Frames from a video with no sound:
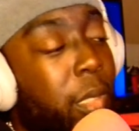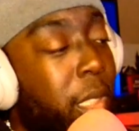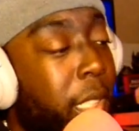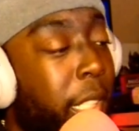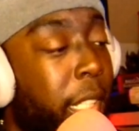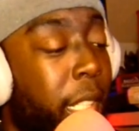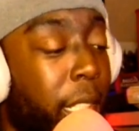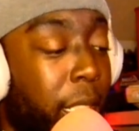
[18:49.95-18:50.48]

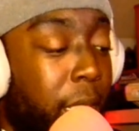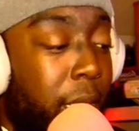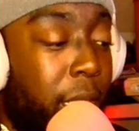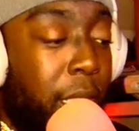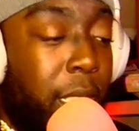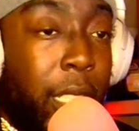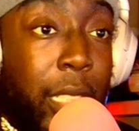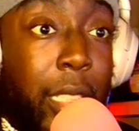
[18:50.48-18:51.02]
And
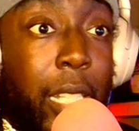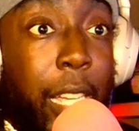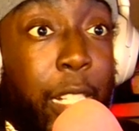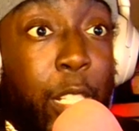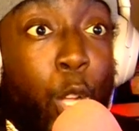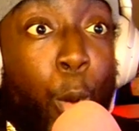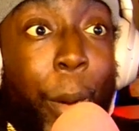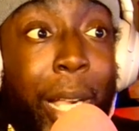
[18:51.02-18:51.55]
because, like,
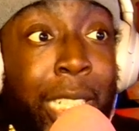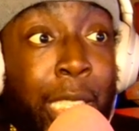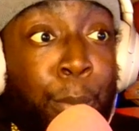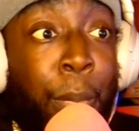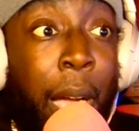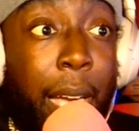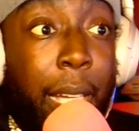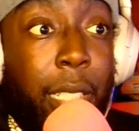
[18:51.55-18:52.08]
nobody's
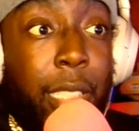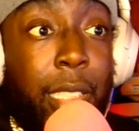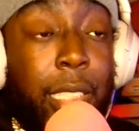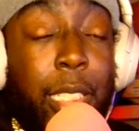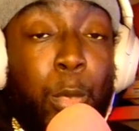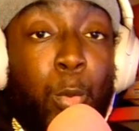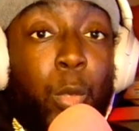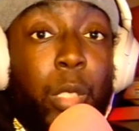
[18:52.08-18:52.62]
buying the
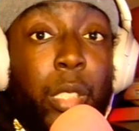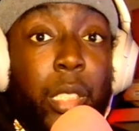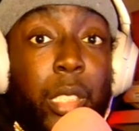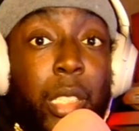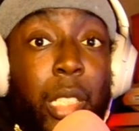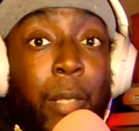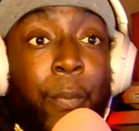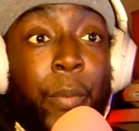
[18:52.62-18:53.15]
Z1s
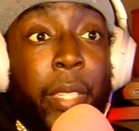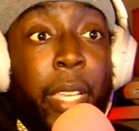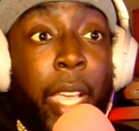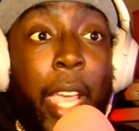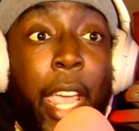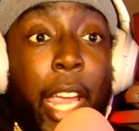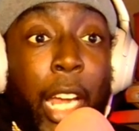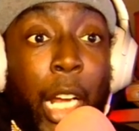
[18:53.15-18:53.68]

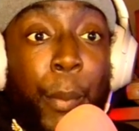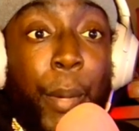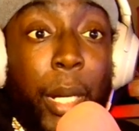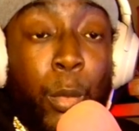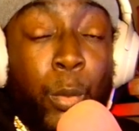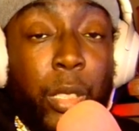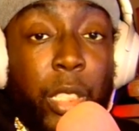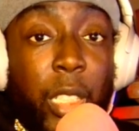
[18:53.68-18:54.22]
Everybody
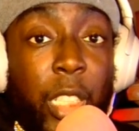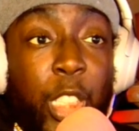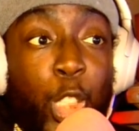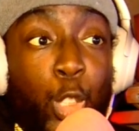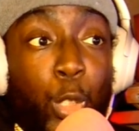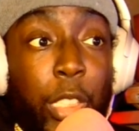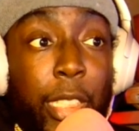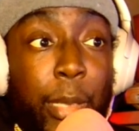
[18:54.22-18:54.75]
wants the
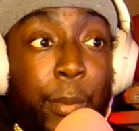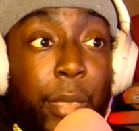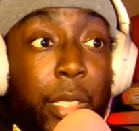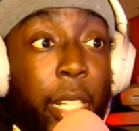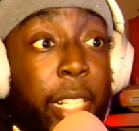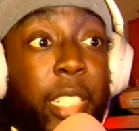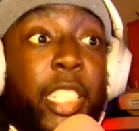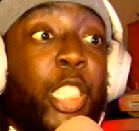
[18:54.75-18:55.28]
extremes.
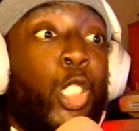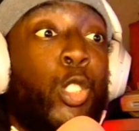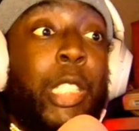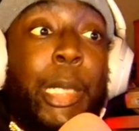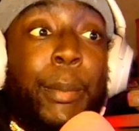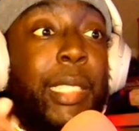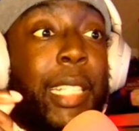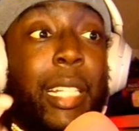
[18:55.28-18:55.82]
Like the
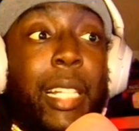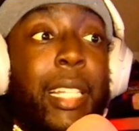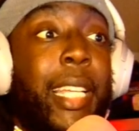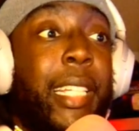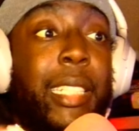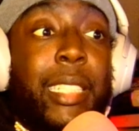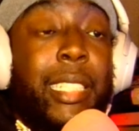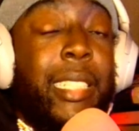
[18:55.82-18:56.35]
extremes sell out
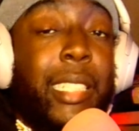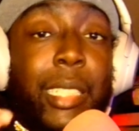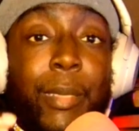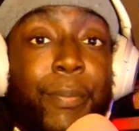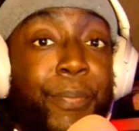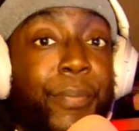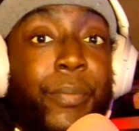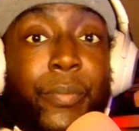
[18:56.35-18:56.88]
like this.
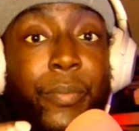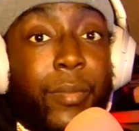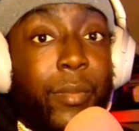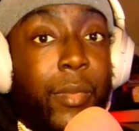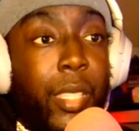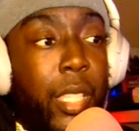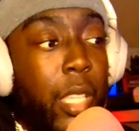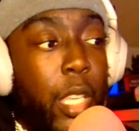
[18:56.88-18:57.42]

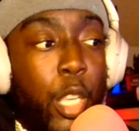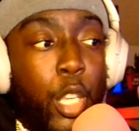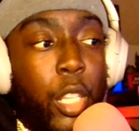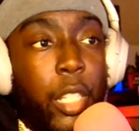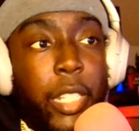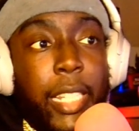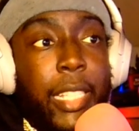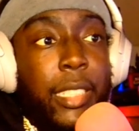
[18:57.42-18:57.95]

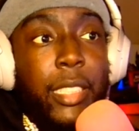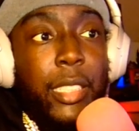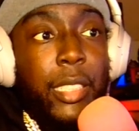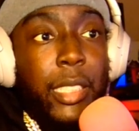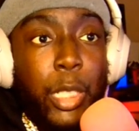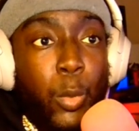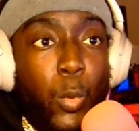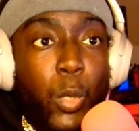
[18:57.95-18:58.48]
The the
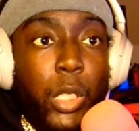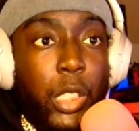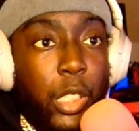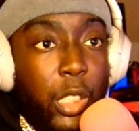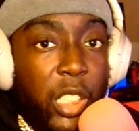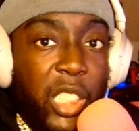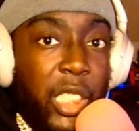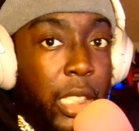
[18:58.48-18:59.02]
Z ones are
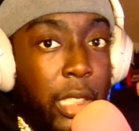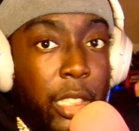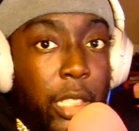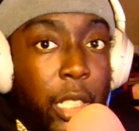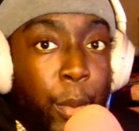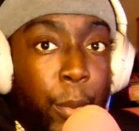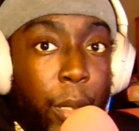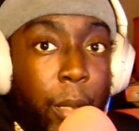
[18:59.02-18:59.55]
just sitting in
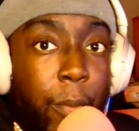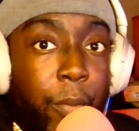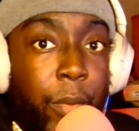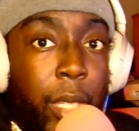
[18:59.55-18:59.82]
there, bro.